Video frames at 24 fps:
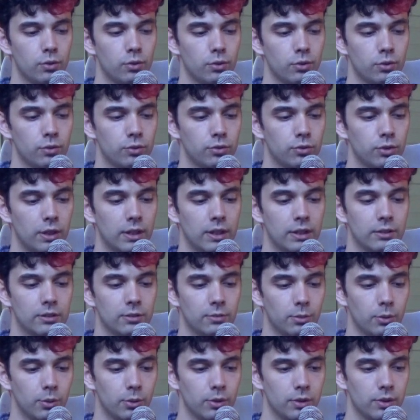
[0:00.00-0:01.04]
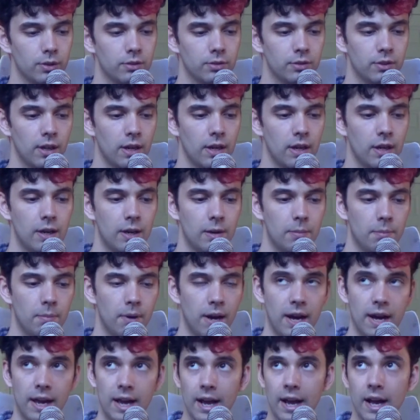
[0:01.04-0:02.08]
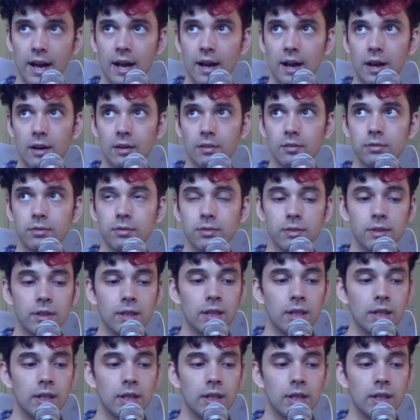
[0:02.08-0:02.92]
starting some orders. I have